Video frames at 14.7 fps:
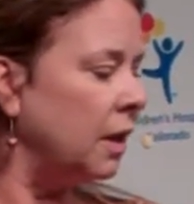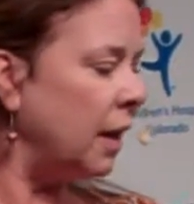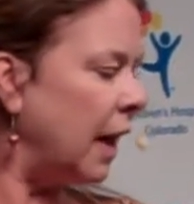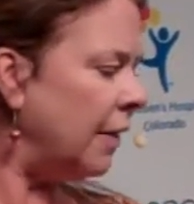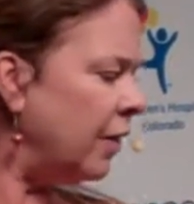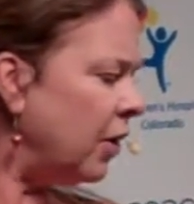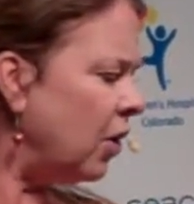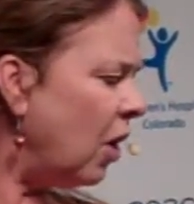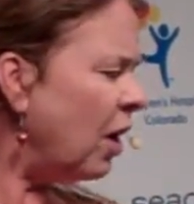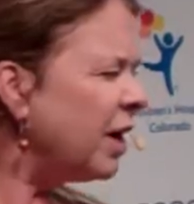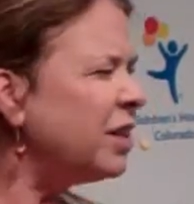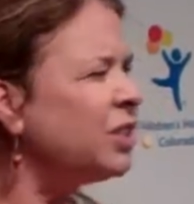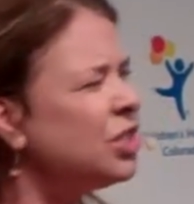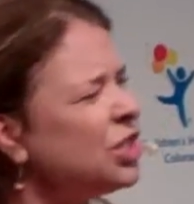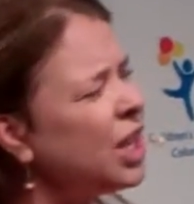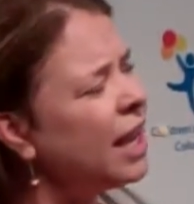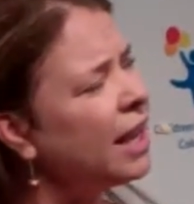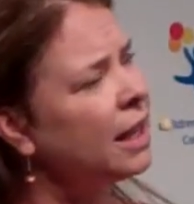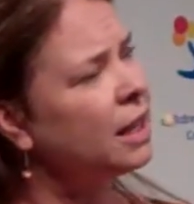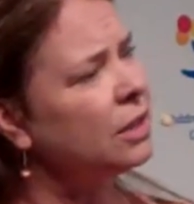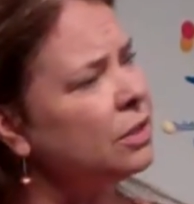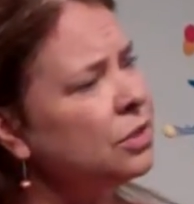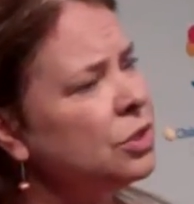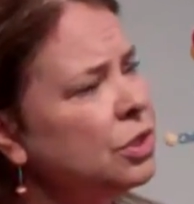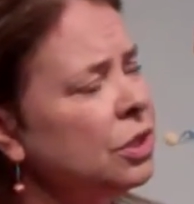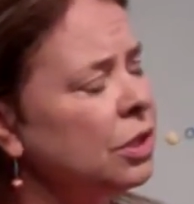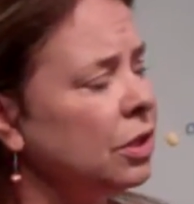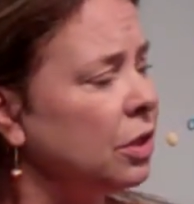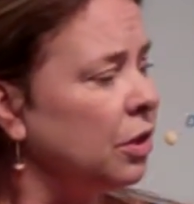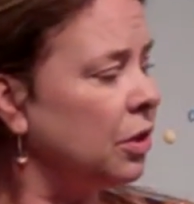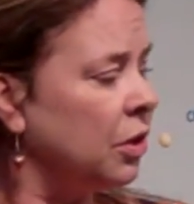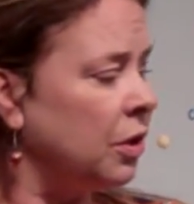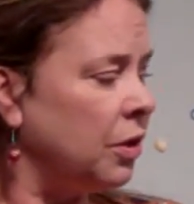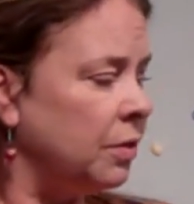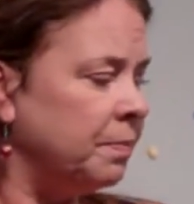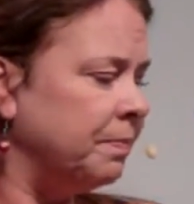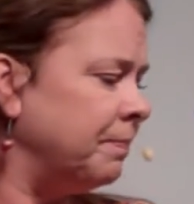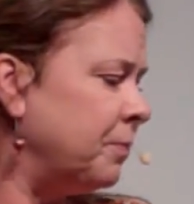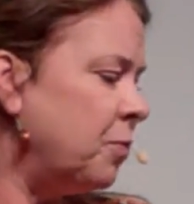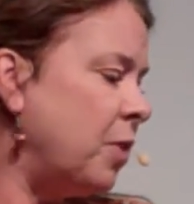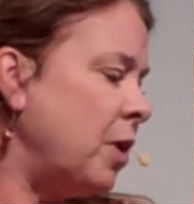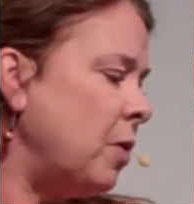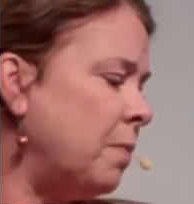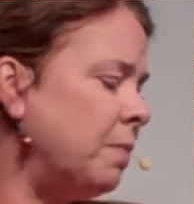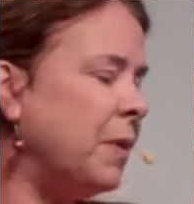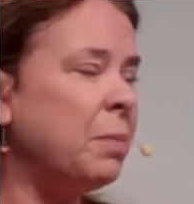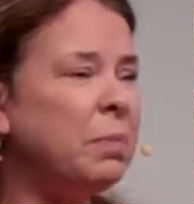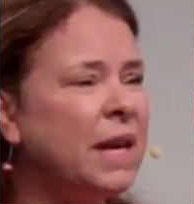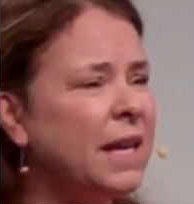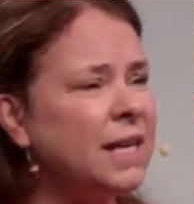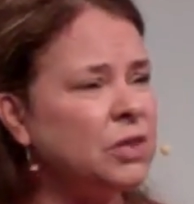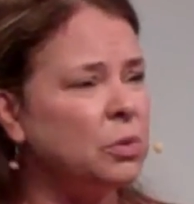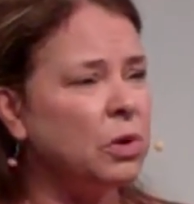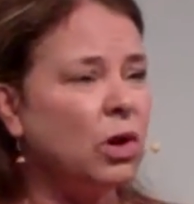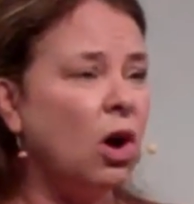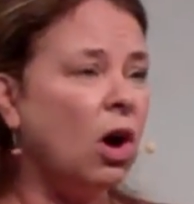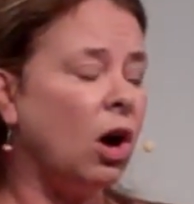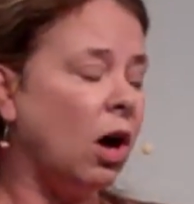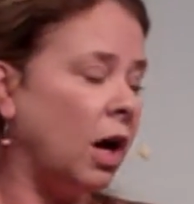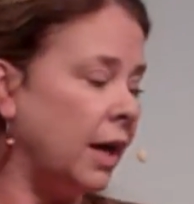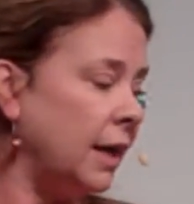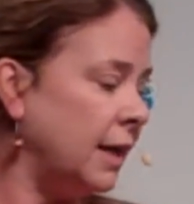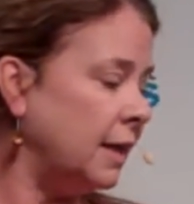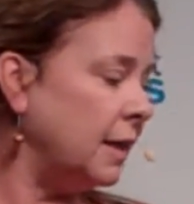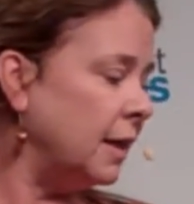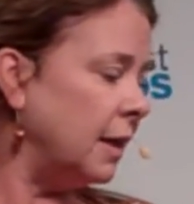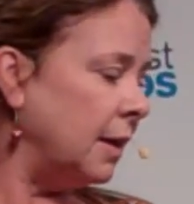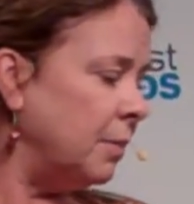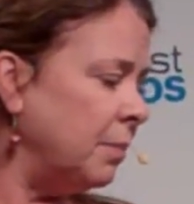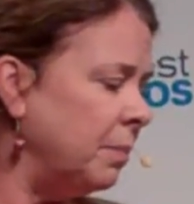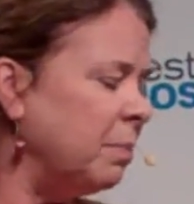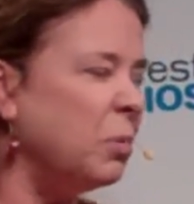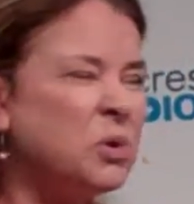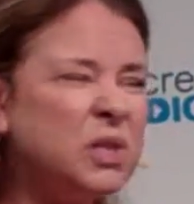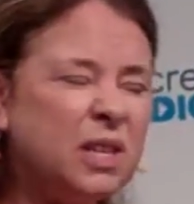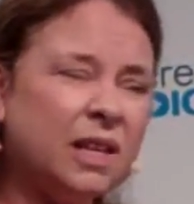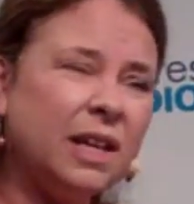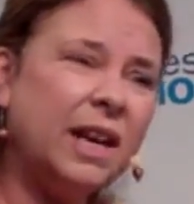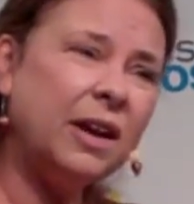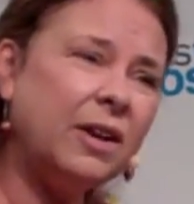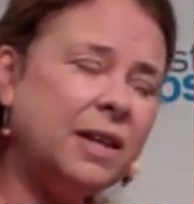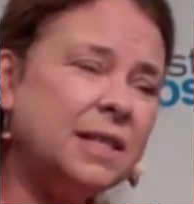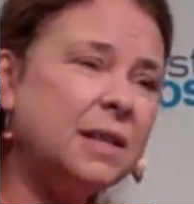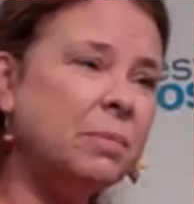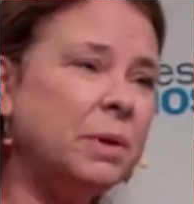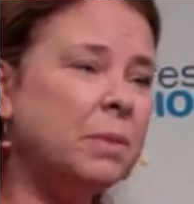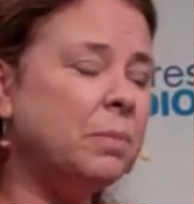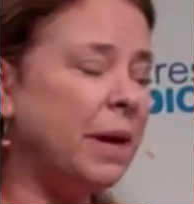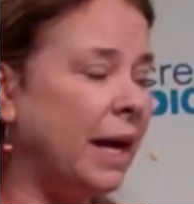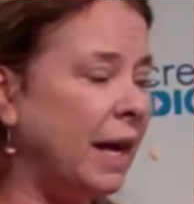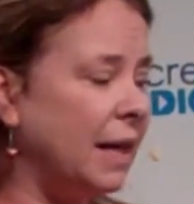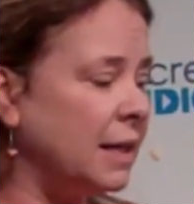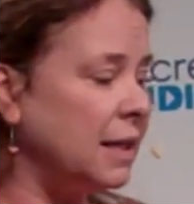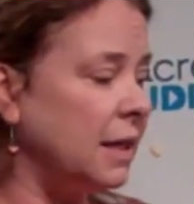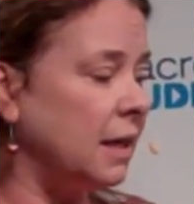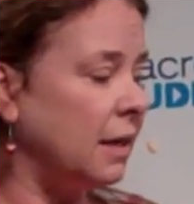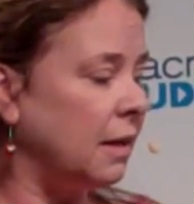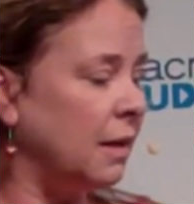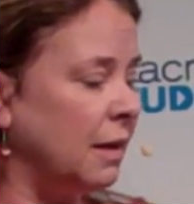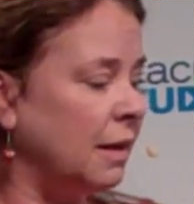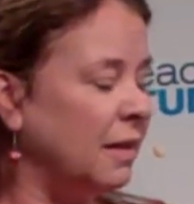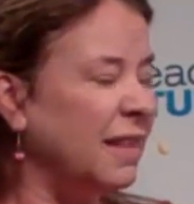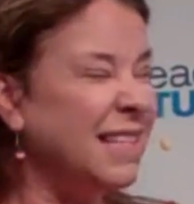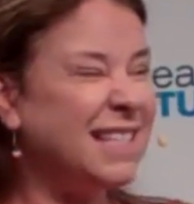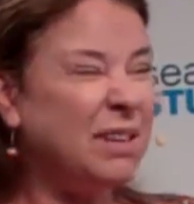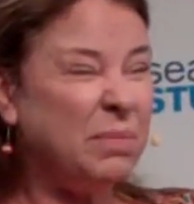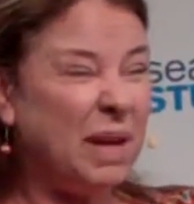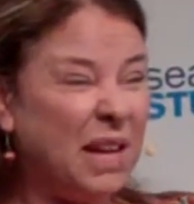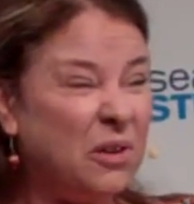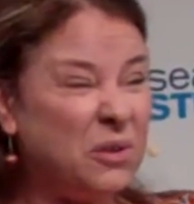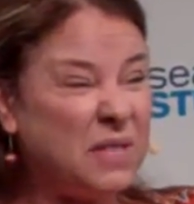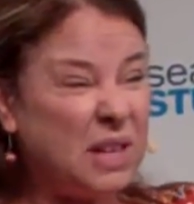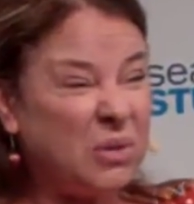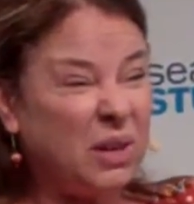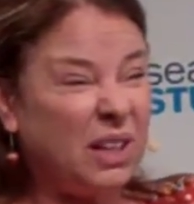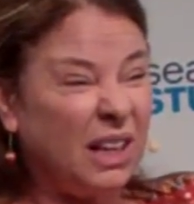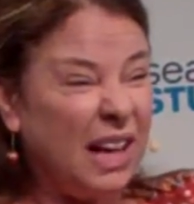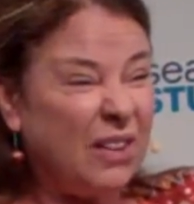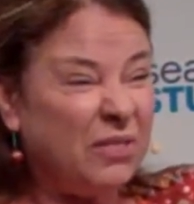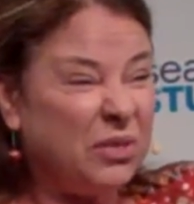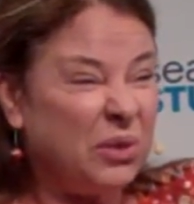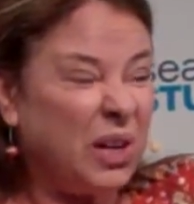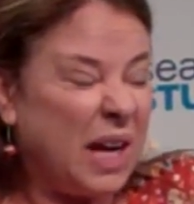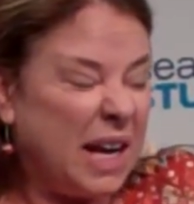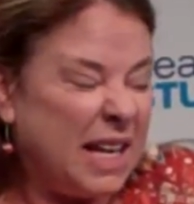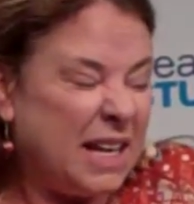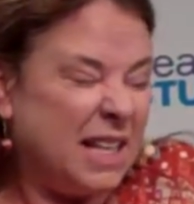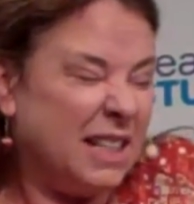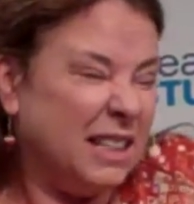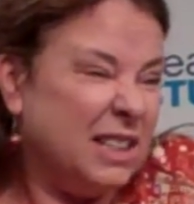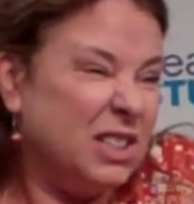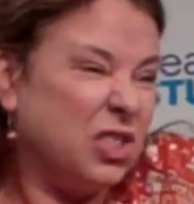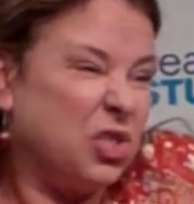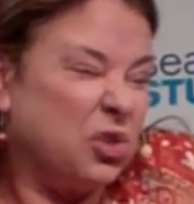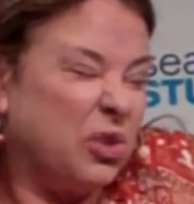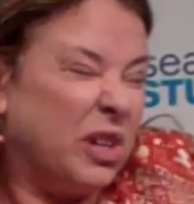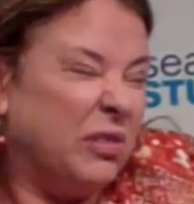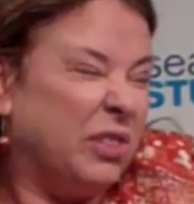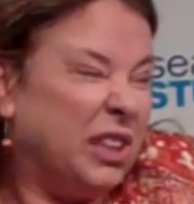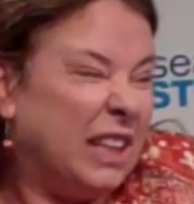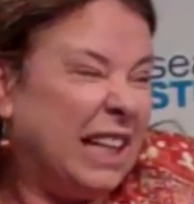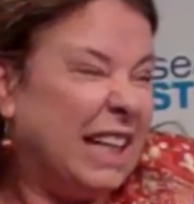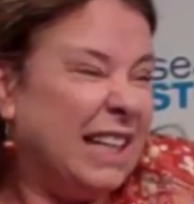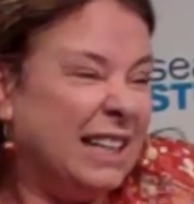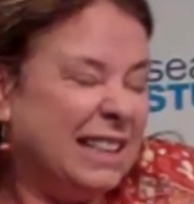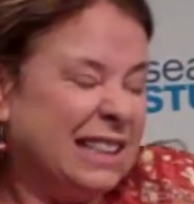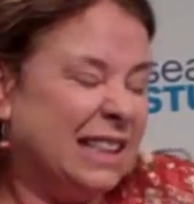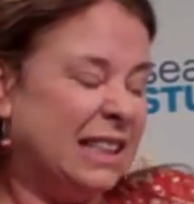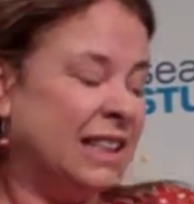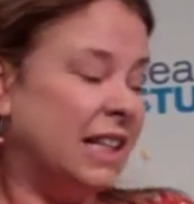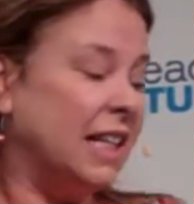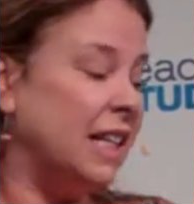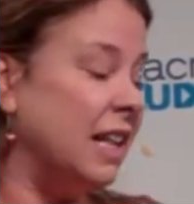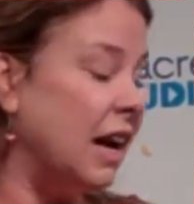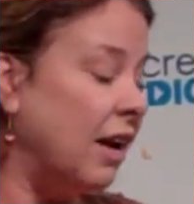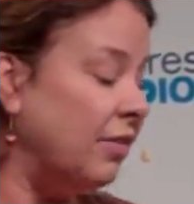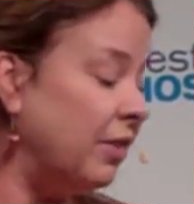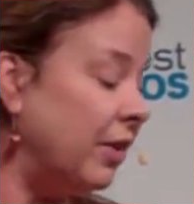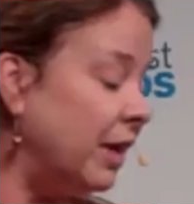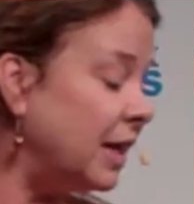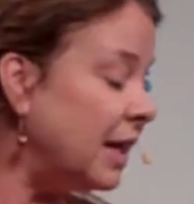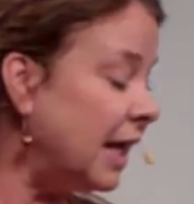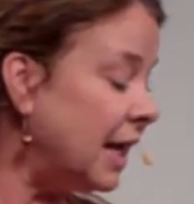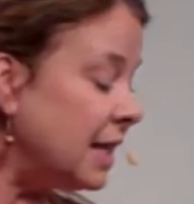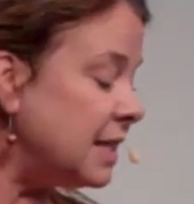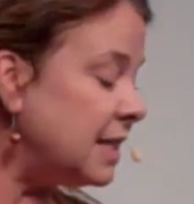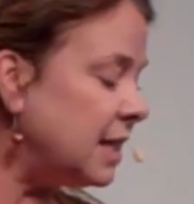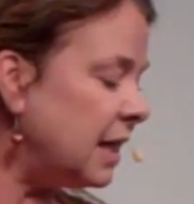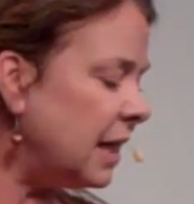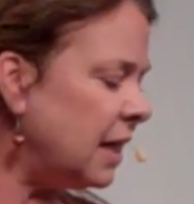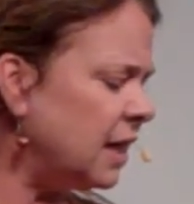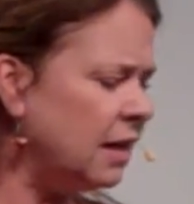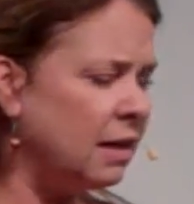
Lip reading: And the garden changed. Well, the peas were gone, and most of the carrots had been picked, and the tomatoes that were left were kind of shrivelly and not very tasty.